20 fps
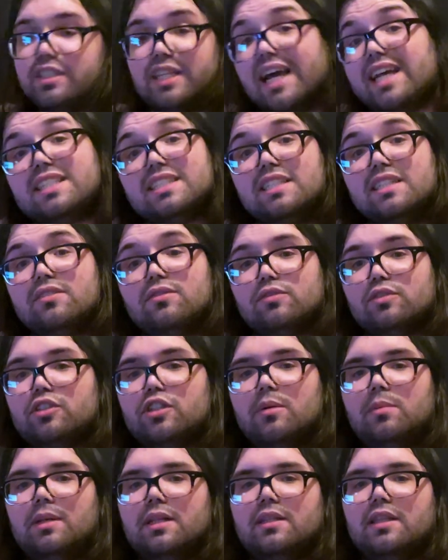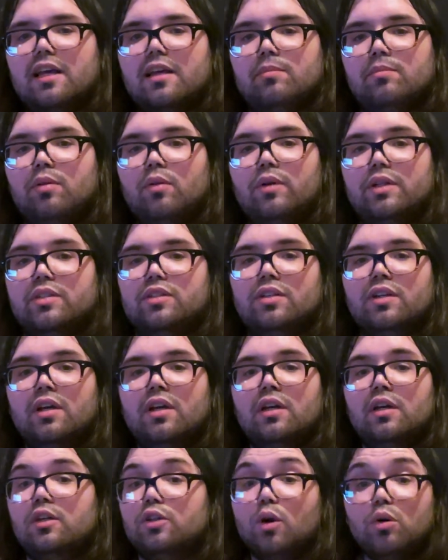asking for trouble at that point.
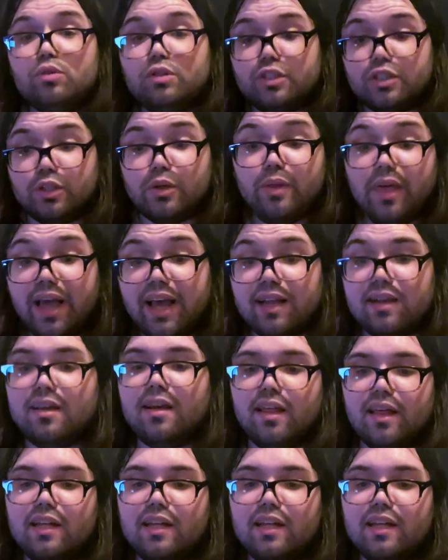Don't do that.